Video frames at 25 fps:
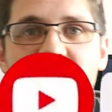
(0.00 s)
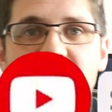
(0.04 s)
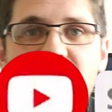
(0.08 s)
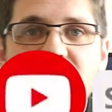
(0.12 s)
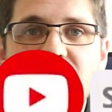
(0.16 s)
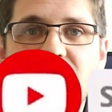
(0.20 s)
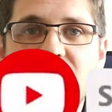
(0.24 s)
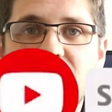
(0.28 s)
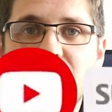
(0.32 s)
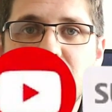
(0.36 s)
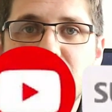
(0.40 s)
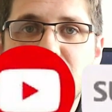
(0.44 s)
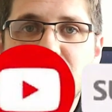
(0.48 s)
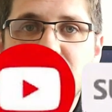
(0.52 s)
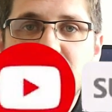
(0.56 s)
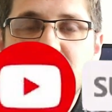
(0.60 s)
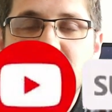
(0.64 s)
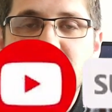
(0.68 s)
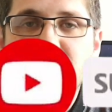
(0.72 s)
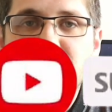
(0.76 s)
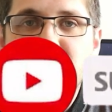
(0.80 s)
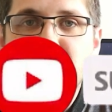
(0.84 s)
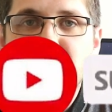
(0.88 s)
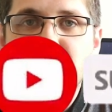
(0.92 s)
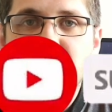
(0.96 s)
Um, but
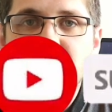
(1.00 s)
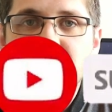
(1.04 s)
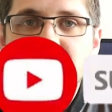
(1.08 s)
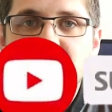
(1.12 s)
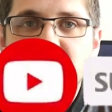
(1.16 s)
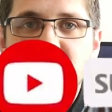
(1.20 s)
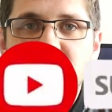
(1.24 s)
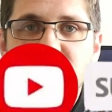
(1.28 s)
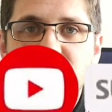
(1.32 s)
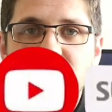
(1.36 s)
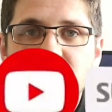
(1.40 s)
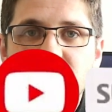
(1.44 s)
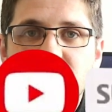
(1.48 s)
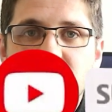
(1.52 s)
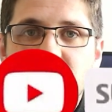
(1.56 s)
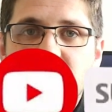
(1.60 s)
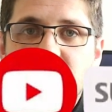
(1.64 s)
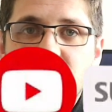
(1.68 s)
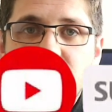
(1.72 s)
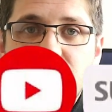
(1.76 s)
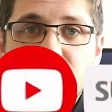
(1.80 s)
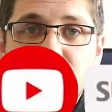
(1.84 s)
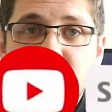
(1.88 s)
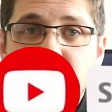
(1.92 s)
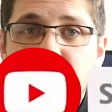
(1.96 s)
hopefully I'll see you
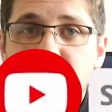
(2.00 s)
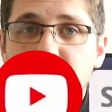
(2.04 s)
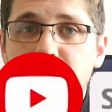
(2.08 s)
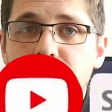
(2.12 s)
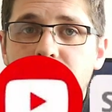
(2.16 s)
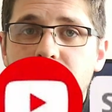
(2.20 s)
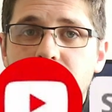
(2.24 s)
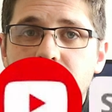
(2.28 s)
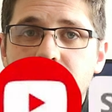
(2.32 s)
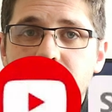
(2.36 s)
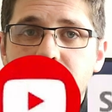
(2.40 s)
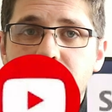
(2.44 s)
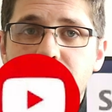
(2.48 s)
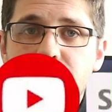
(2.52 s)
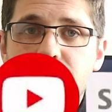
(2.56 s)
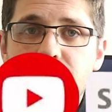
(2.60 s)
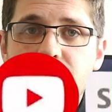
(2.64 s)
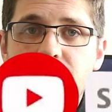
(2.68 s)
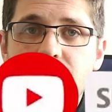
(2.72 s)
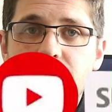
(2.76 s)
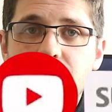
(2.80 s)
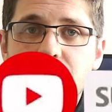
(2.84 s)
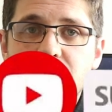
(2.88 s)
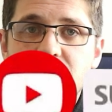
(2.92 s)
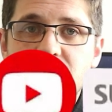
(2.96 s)
down the line
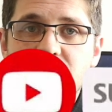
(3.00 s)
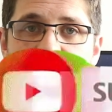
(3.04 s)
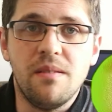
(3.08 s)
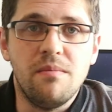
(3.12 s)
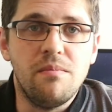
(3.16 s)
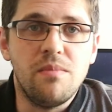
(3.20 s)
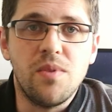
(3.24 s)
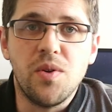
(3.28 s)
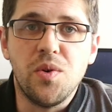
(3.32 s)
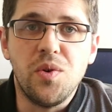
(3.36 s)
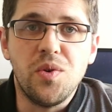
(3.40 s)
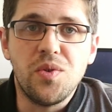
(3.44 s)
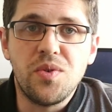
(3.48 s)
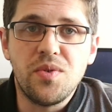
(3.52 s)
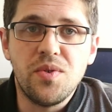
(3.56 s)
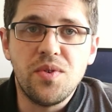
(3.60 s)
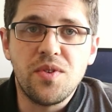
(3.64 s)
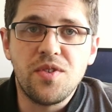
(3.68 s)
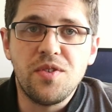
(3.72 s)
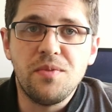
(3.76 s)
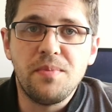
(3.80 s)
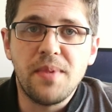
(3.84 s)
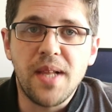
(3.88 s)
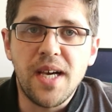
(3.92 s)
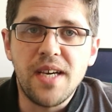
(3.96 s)
um, in all
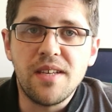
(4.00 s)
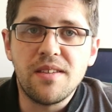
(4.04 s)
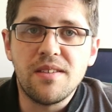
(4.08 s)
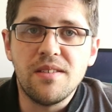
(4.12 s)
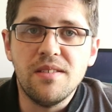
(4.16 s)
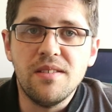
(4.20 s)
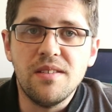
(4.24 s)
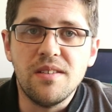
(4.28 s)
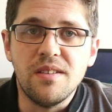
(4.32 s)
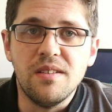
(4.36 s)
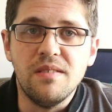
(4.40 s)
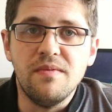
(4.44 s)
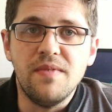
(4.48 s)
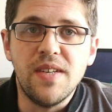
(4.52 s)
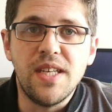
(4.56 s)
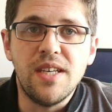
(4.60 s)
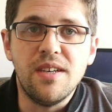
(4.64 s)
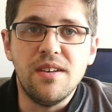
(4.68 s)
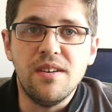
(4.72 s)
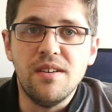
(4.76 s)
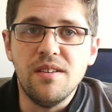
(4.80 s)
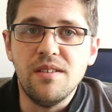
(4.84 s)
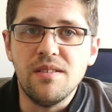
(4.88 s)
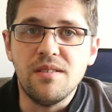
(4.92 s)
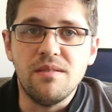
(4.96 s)
sorts of places and
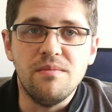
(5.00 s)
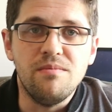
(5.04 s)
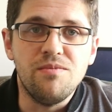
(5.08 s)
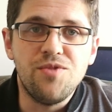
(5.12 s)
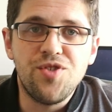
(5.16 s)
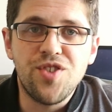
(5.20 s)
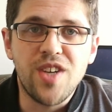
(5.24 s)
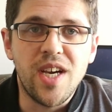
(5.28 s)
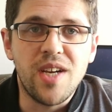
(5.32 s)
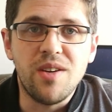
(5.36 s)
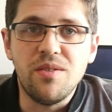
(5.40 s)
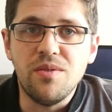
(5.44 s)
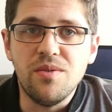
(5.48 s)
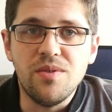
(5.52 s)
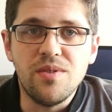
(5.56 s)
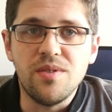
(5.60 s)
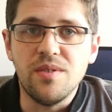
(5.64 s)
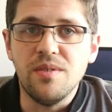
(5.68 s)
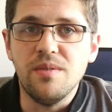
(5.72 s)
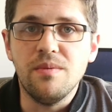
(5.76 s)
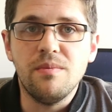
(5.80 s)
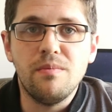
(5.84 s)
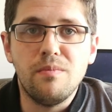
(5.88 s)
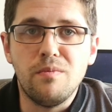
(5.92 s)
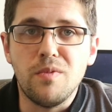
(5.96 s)
videos and
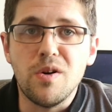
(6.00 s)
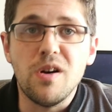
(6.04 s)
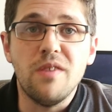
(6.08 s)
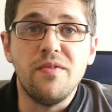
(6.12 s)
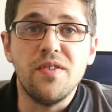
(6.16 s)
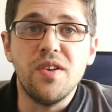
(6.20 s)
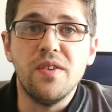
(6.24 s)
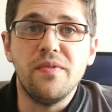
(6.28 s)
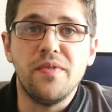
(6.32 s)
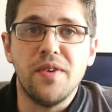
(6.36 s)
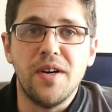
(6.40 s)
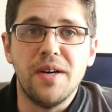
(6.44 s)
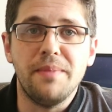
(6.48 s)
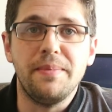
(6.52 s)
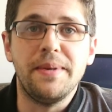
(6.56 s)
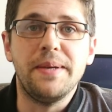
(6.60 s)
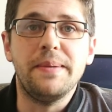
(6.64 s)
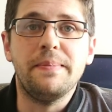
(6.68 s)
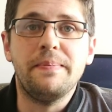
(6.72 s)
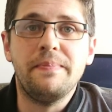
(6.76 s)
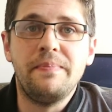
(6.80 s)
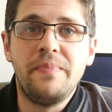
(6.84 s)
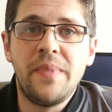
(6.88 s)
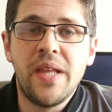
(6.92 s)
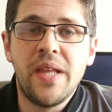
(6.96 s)
channels and wherever you find me.